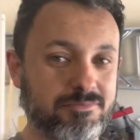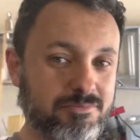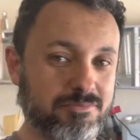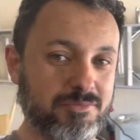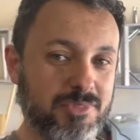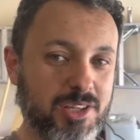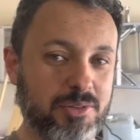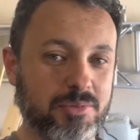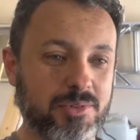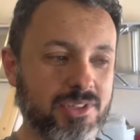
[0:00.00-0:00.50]

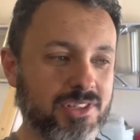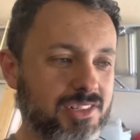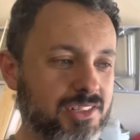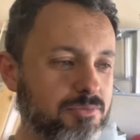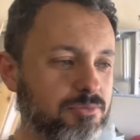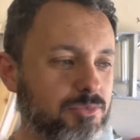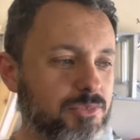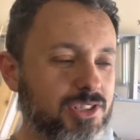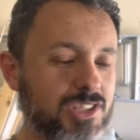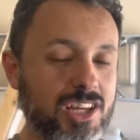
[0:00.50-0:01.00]
maybe in a
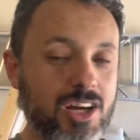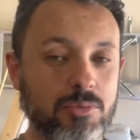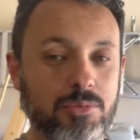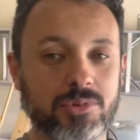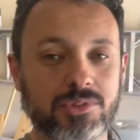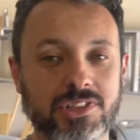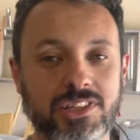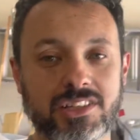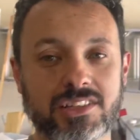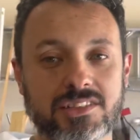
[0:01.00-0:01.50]

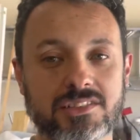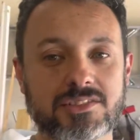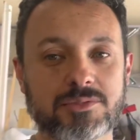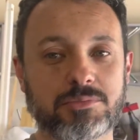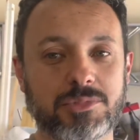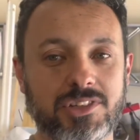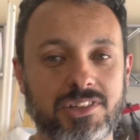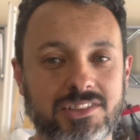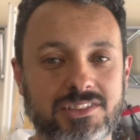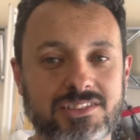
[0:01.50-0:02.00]
couple days,
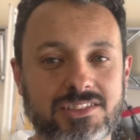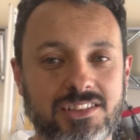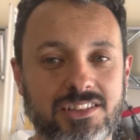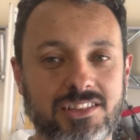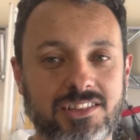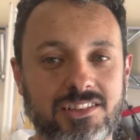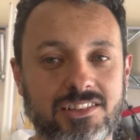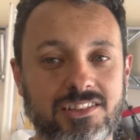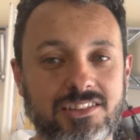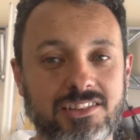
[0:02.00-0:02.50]
but
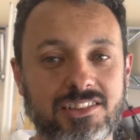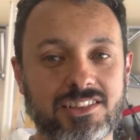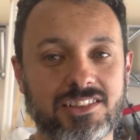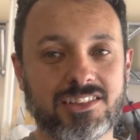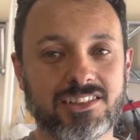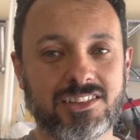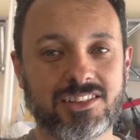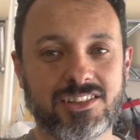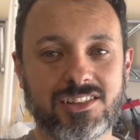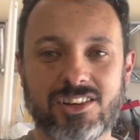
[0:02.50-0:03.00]

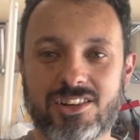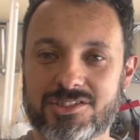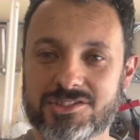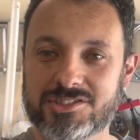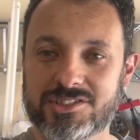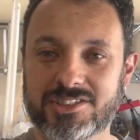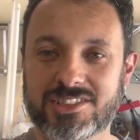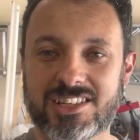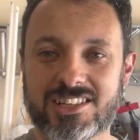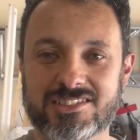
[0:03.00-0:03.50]
I'll
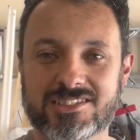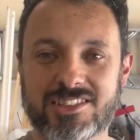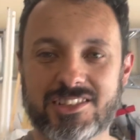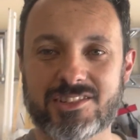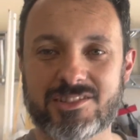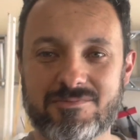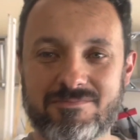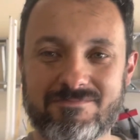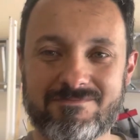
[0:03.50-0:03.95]
see you guys later.